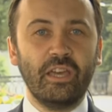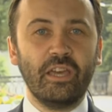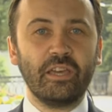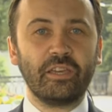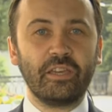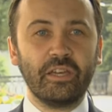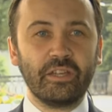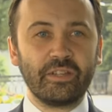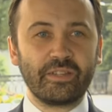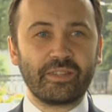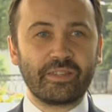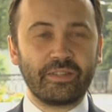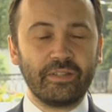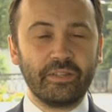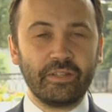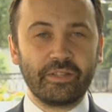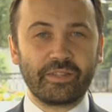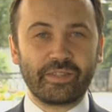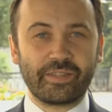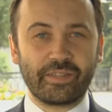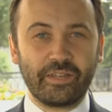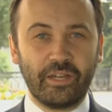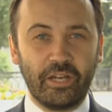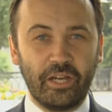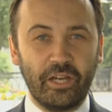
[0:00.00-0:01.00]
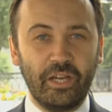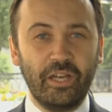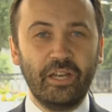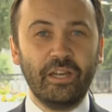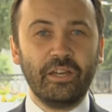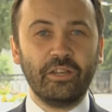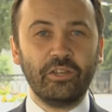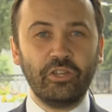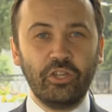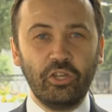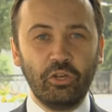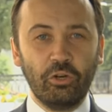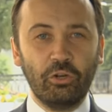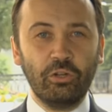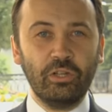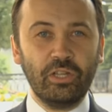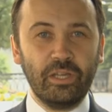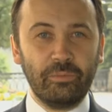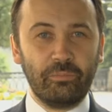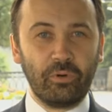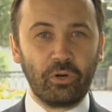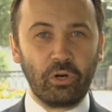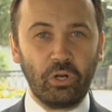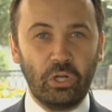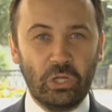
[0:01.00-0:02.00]
against these uh,
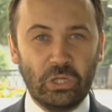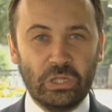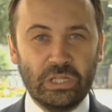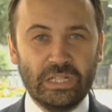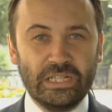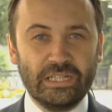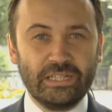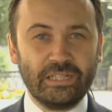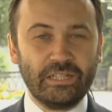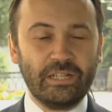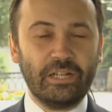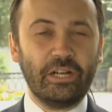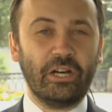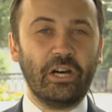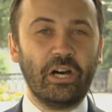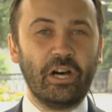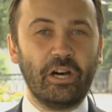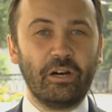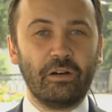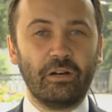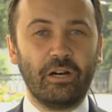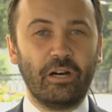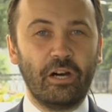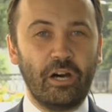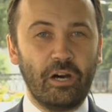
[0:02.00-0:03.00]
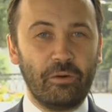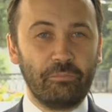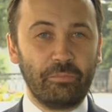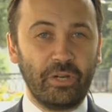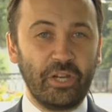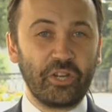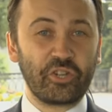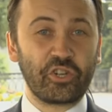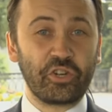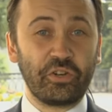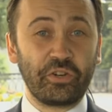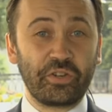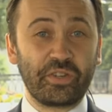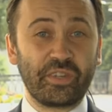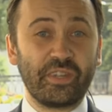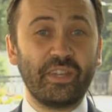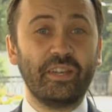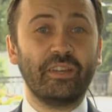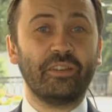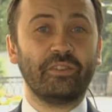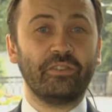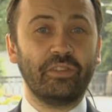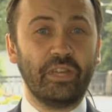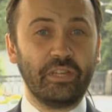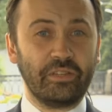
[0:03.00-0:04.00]
neoliberal uh, uh, measures,
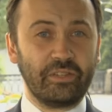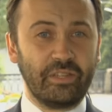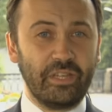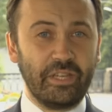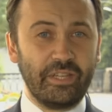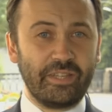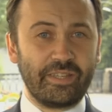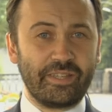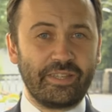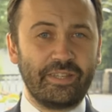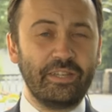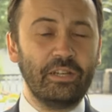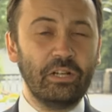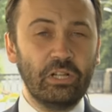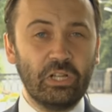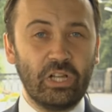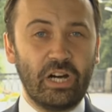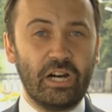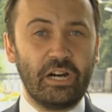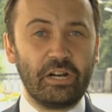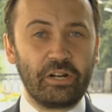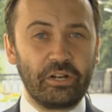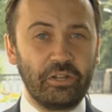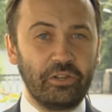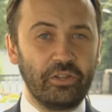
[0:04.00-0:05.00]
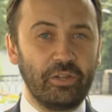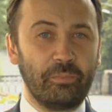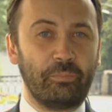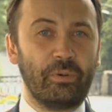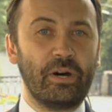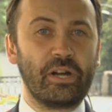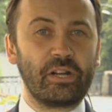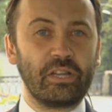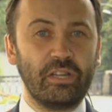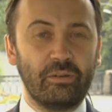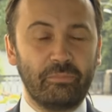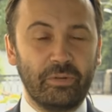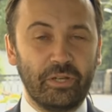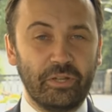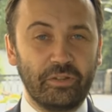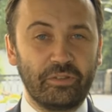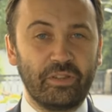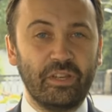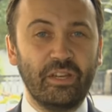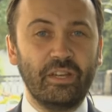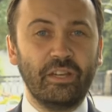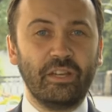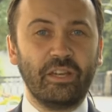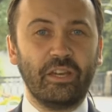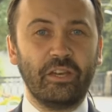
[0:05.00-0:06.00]
that they still are in the parliament
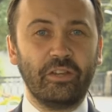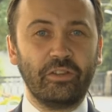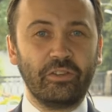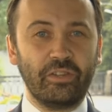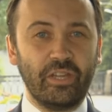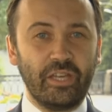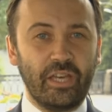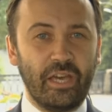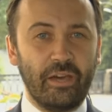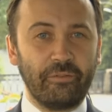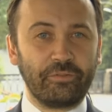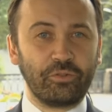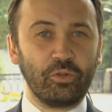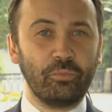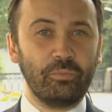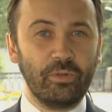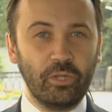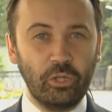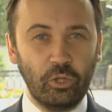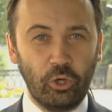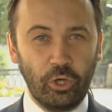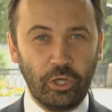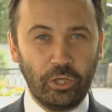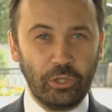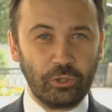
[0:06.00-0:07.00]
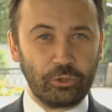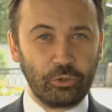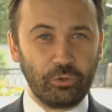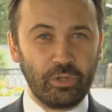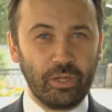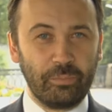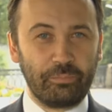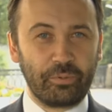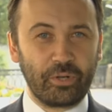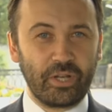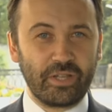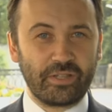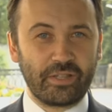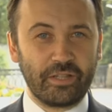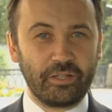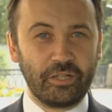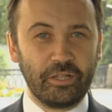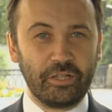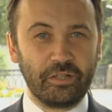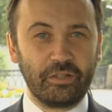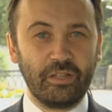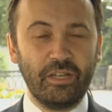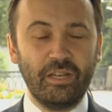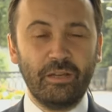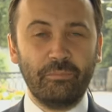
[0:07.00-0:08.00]
and they have to be loyal to the
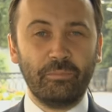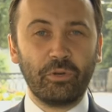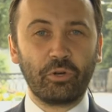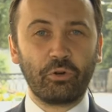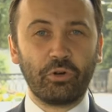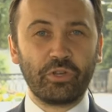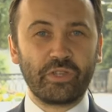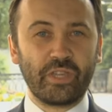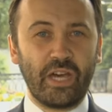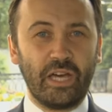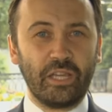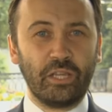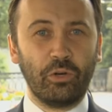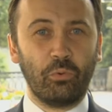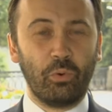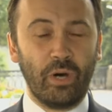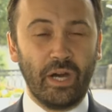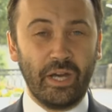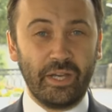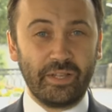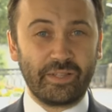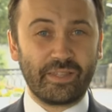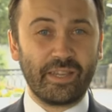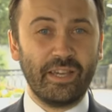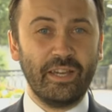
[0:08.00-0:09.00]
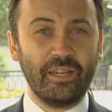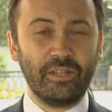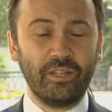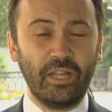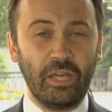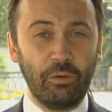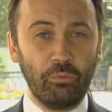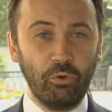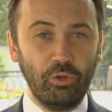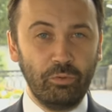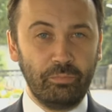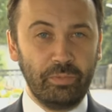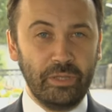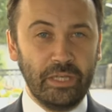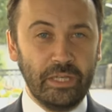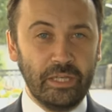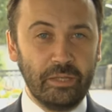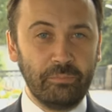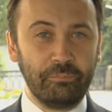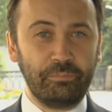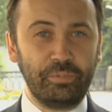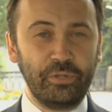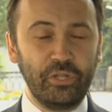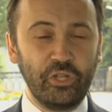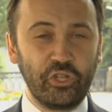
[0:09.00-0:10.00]
president because otherwise they will be
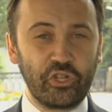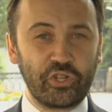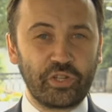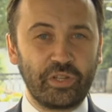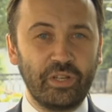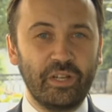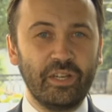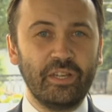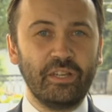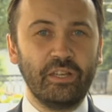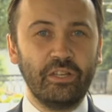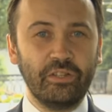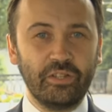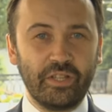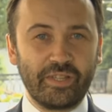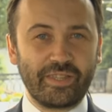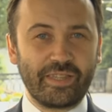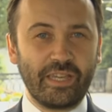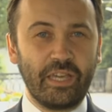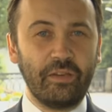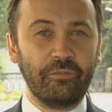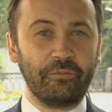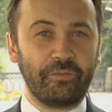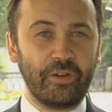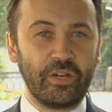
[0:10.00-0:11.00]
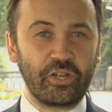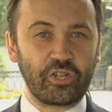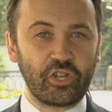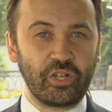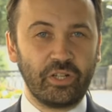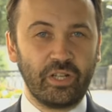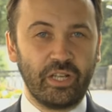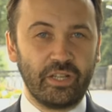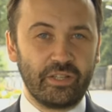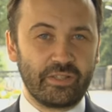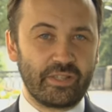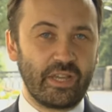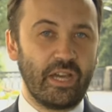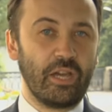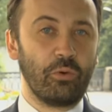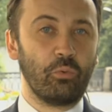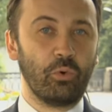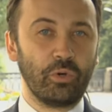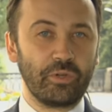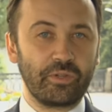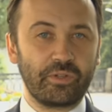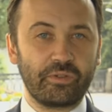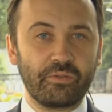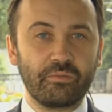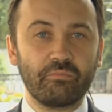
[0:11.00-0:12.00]
impeached in the same fashion as I
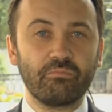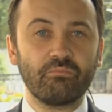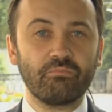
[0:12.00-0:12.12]
was.